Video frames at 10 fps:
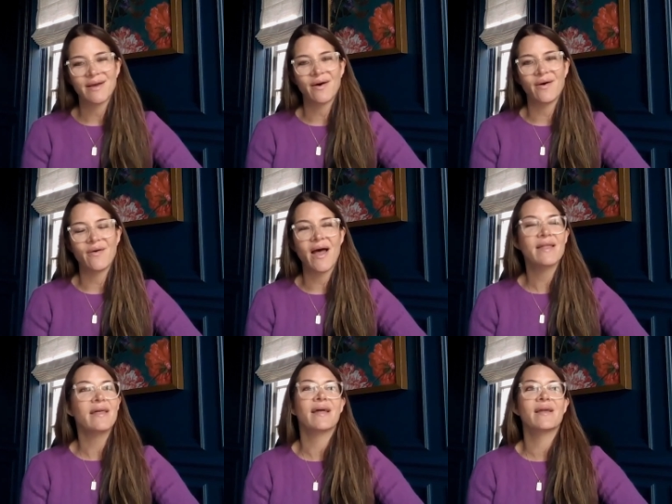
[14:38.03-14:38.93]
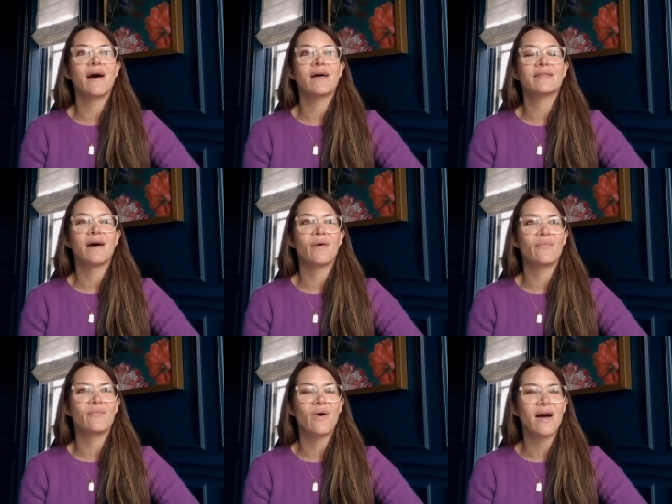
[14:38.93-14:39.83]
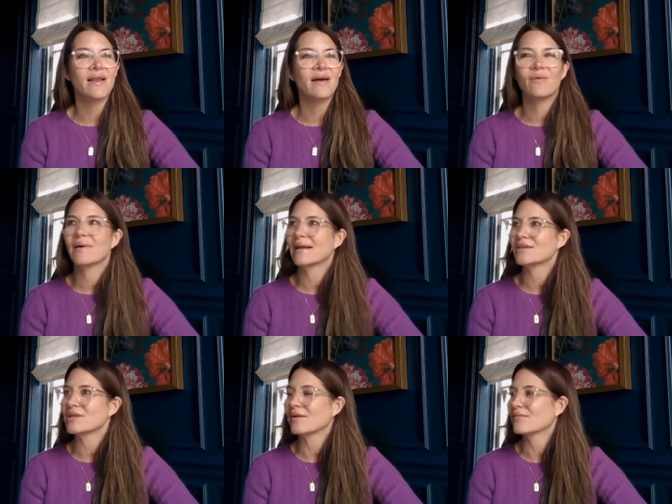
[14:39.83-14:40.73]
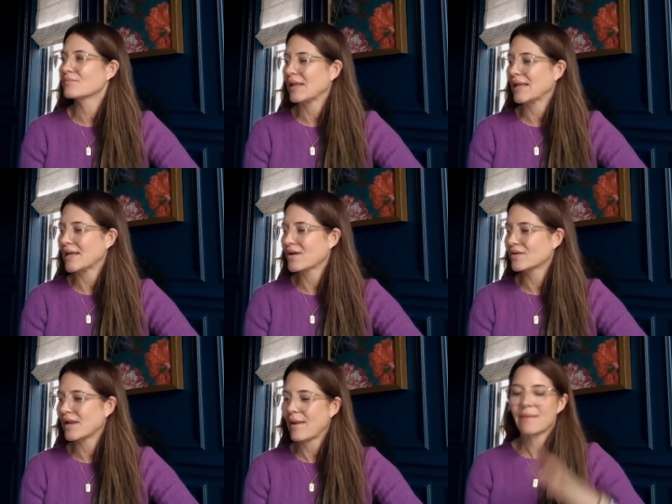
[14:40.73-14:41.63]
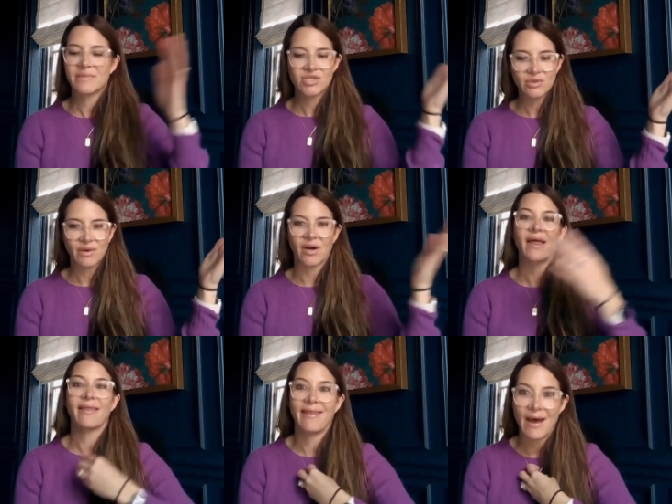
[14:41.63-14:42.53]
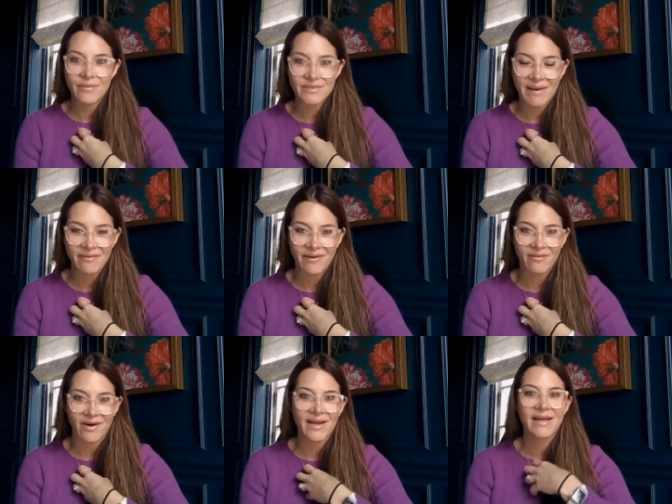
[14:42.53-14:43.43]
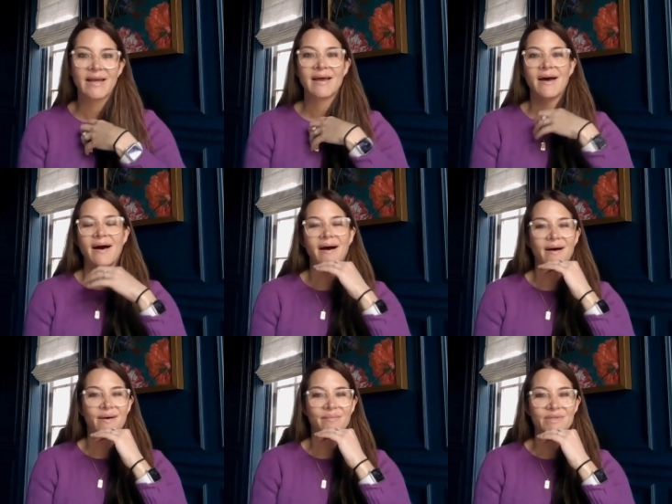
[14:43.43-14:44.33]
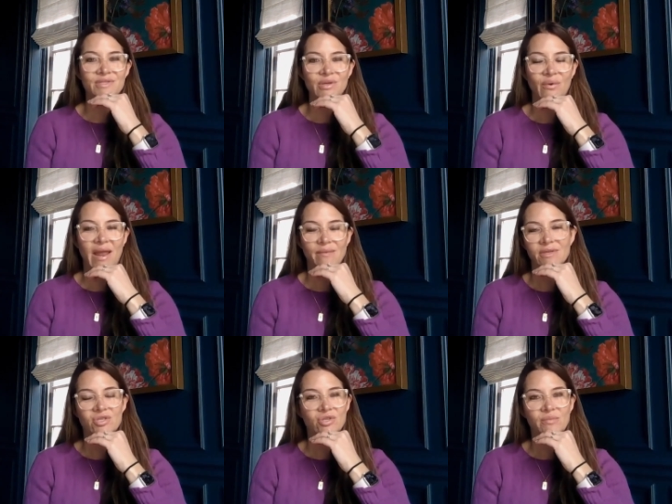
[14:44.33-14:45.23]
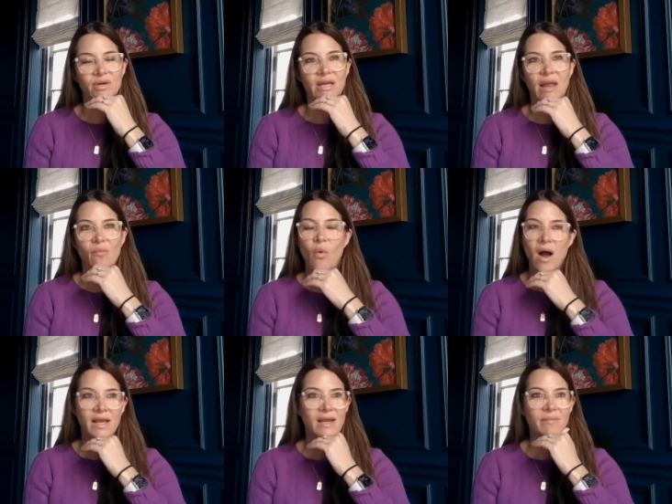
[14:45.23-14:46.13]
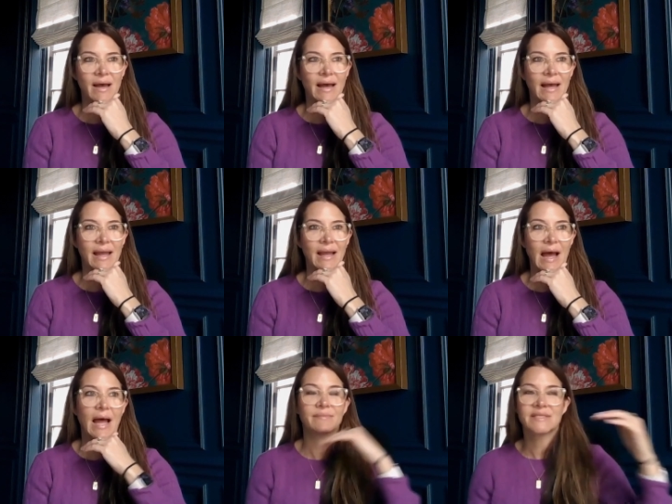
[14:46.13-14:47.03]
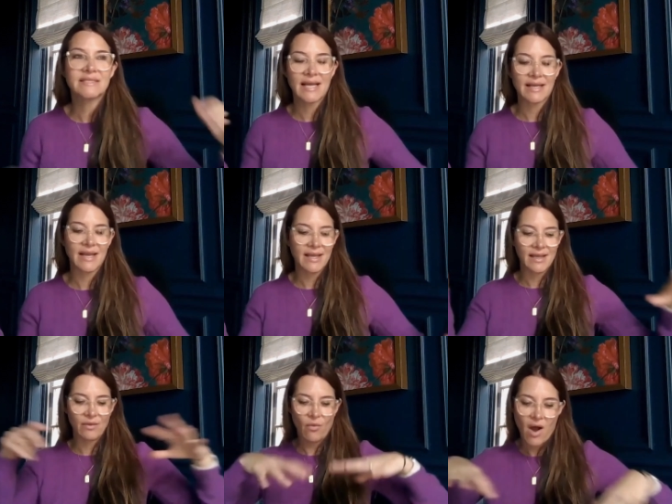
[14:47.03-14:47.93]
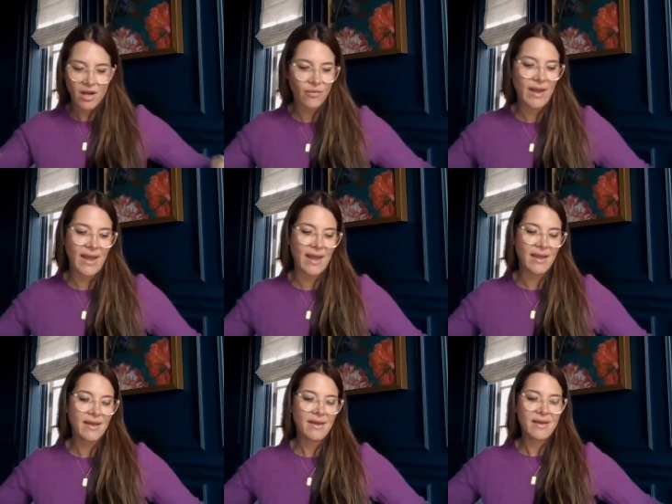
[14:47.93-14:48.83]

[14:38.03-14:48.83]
so the, the one, oh my gosh, I'm blanking on her name, Amy Schumer. That was my favorite. Um, so Amy Schumer came walking by. I'm standing in the walkway